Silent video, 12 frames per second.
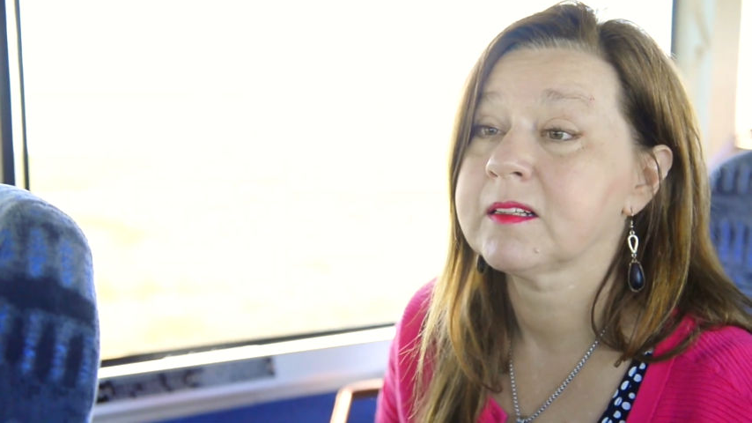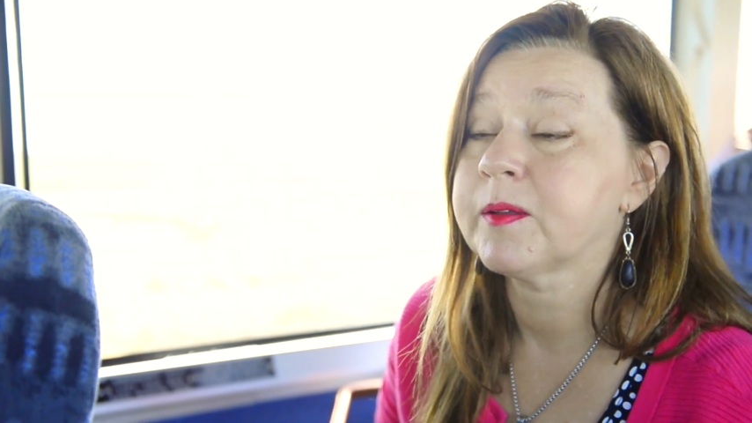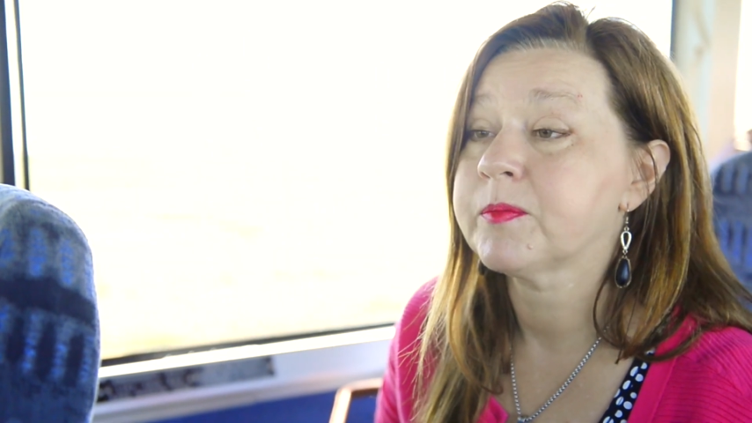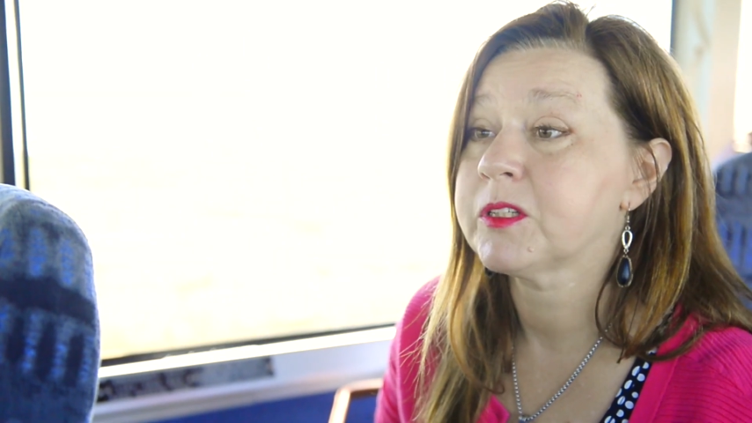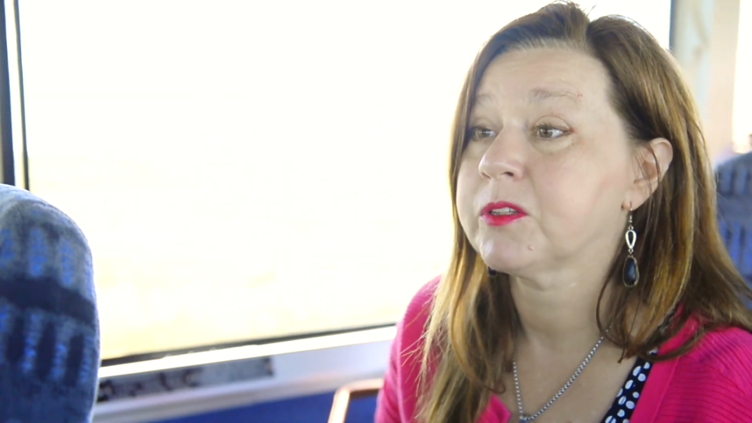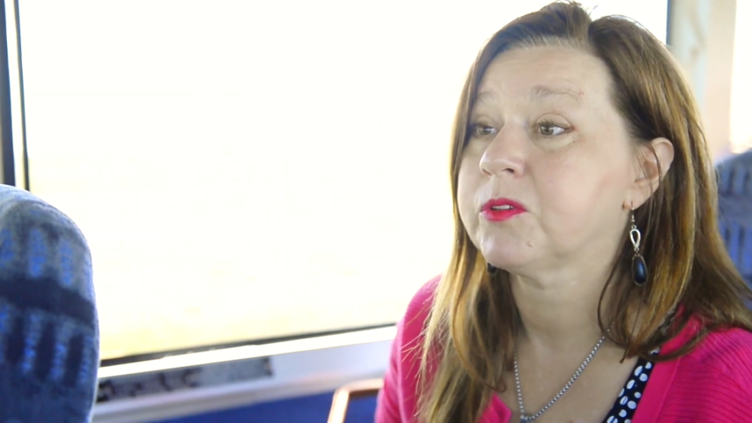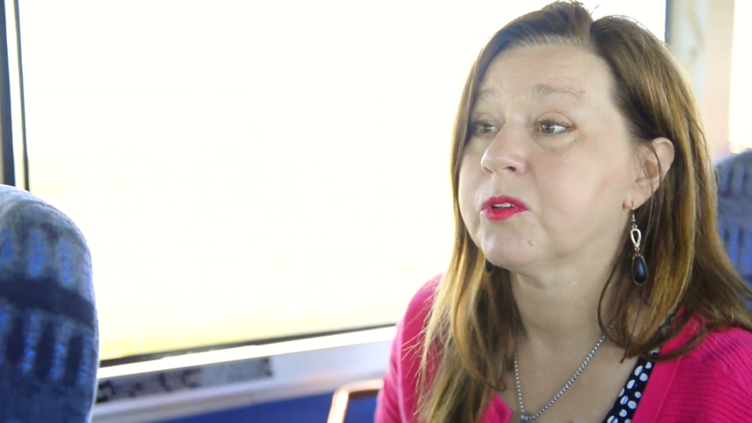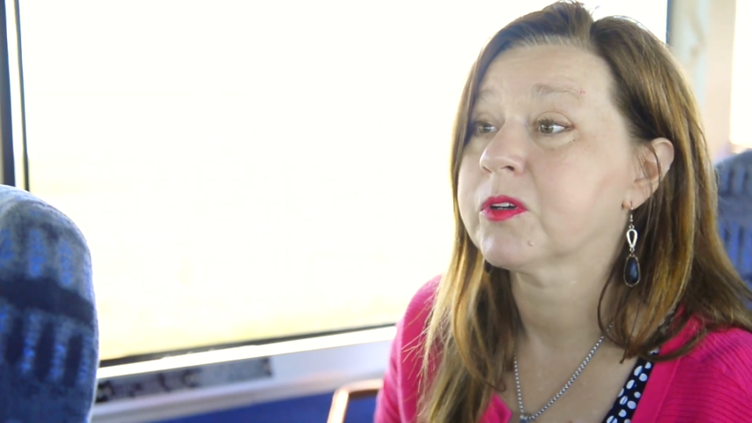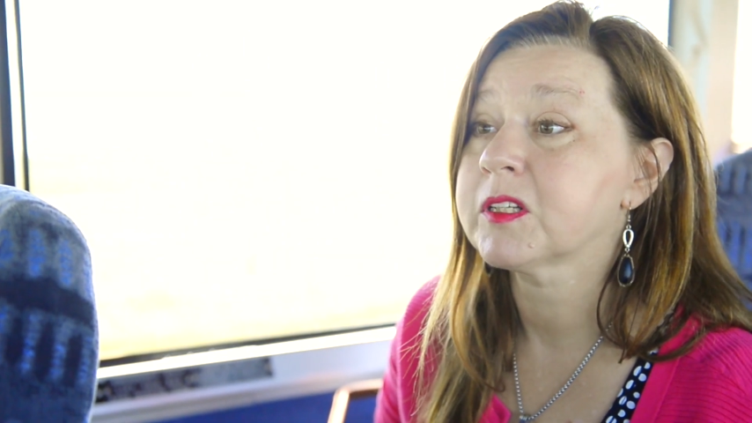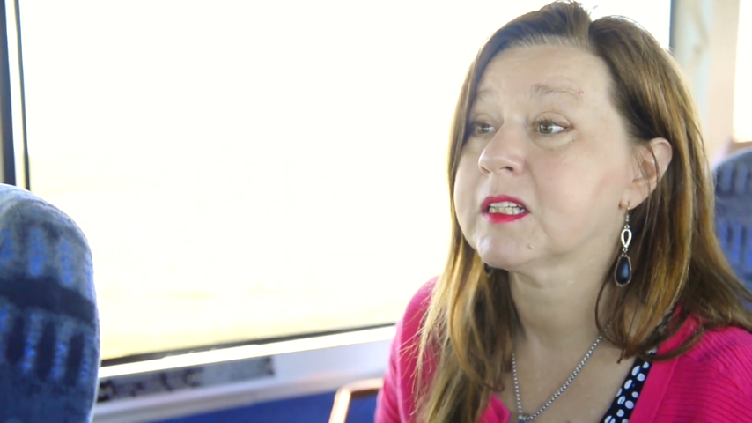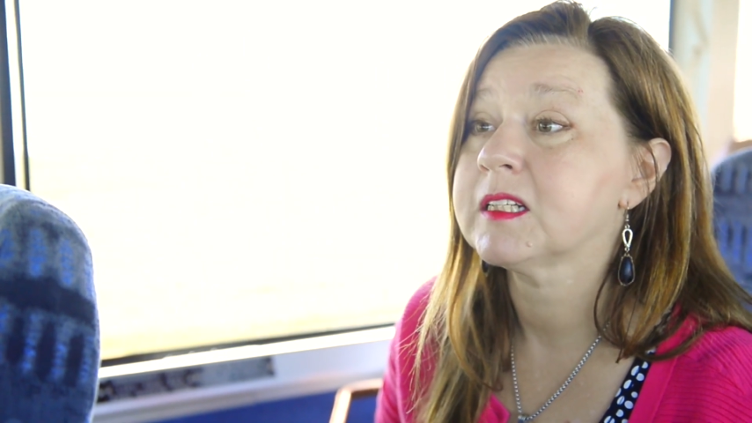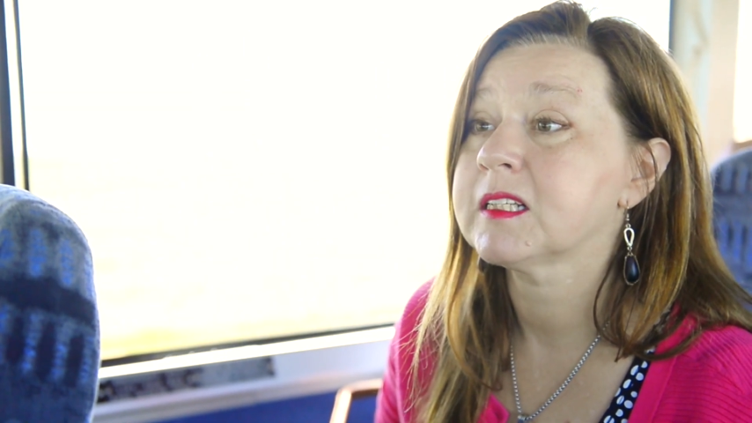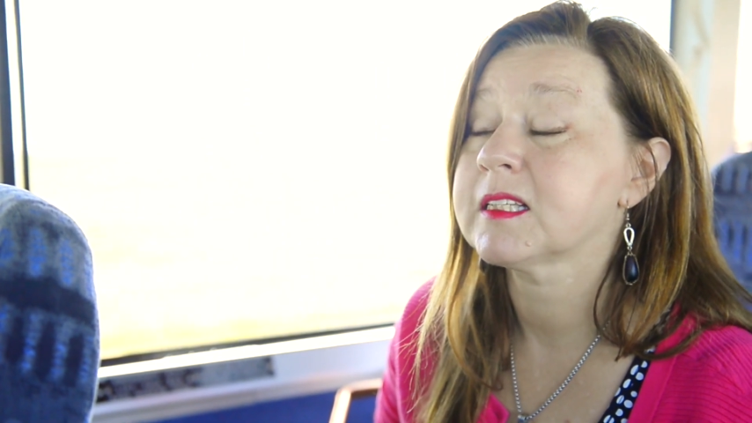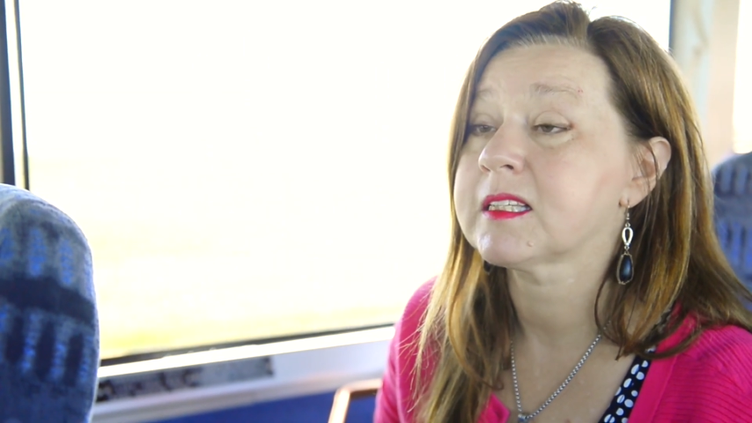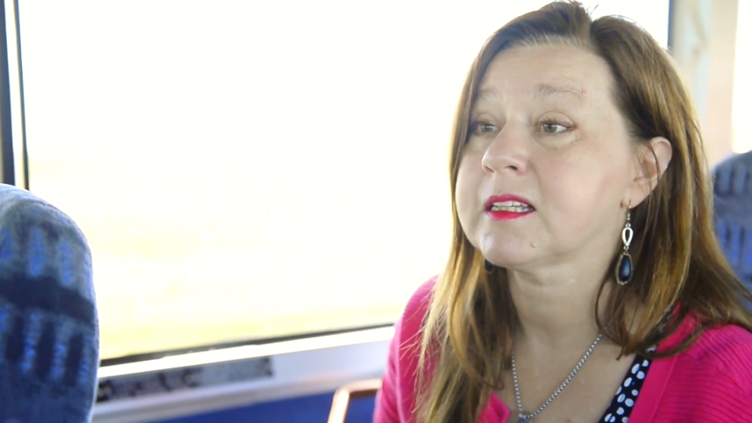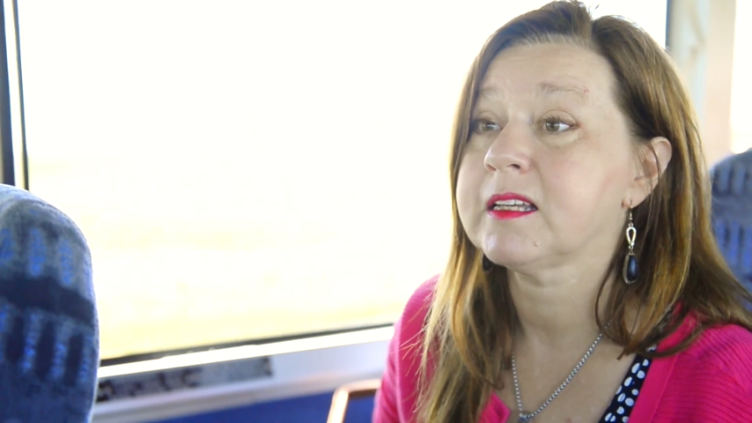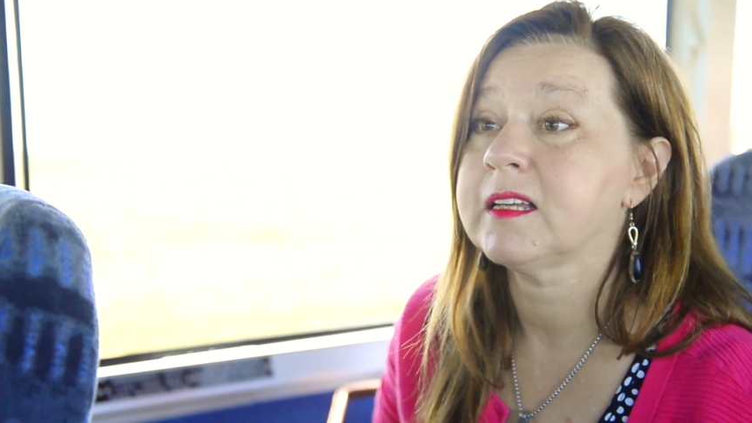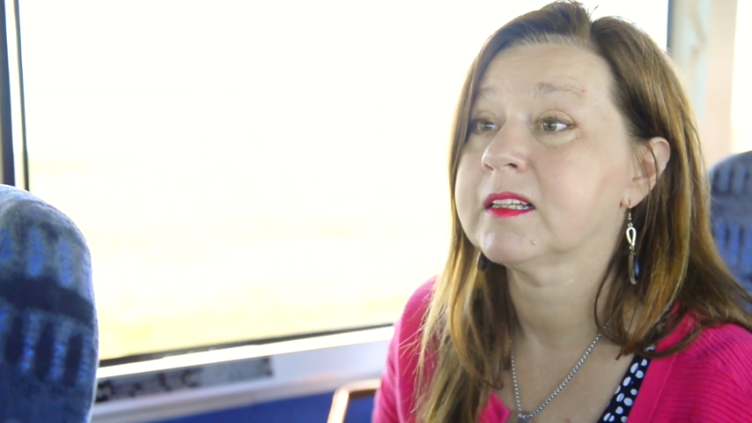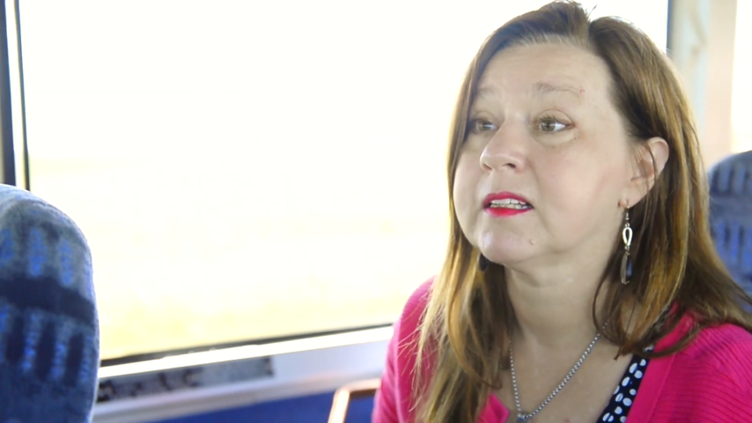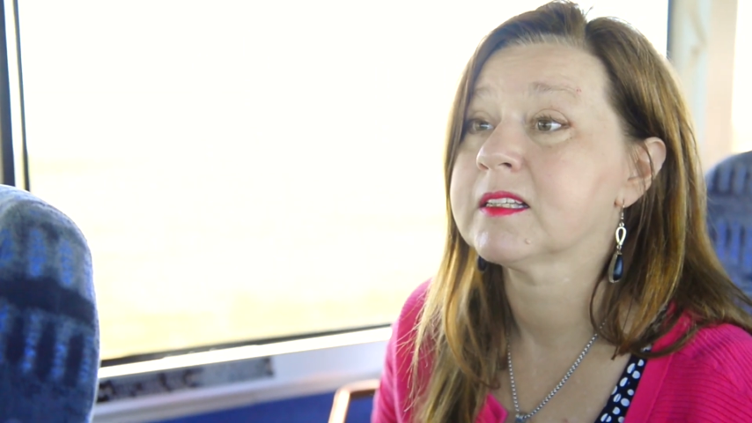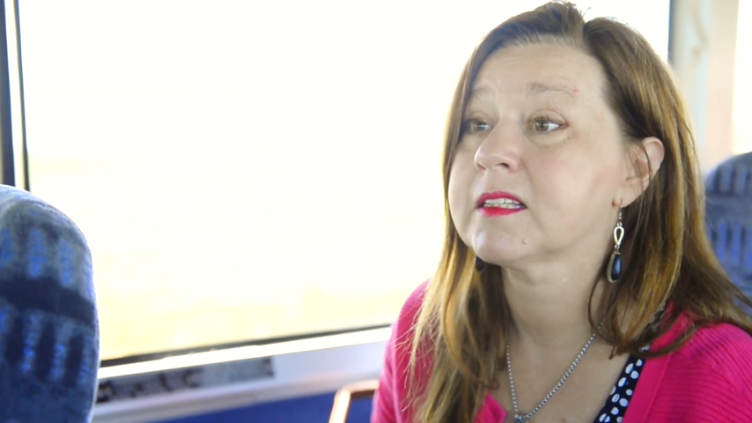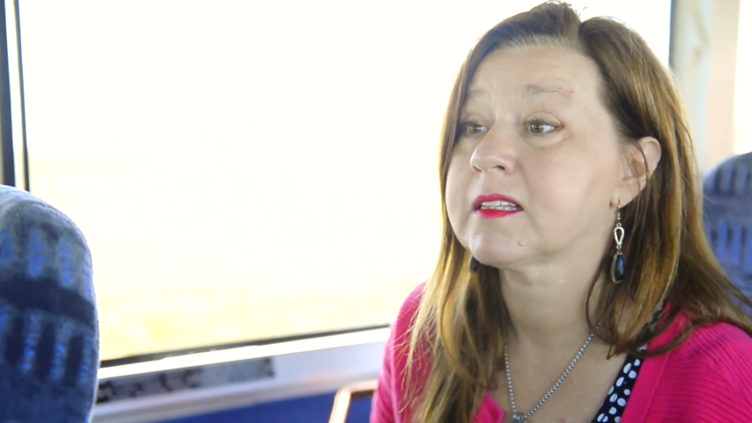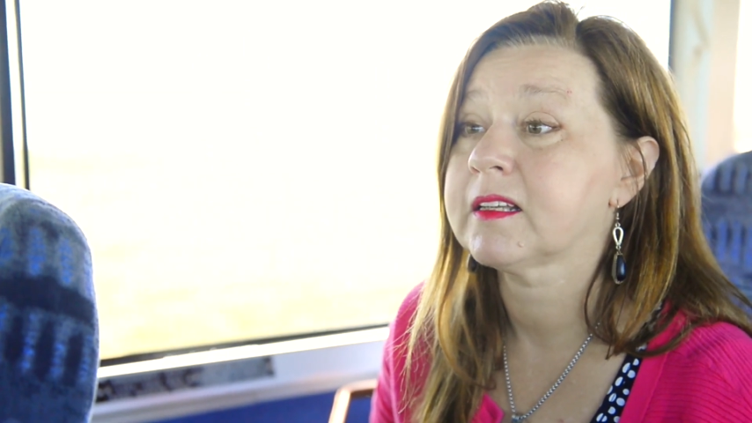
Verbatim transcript: up to Yorkton to see his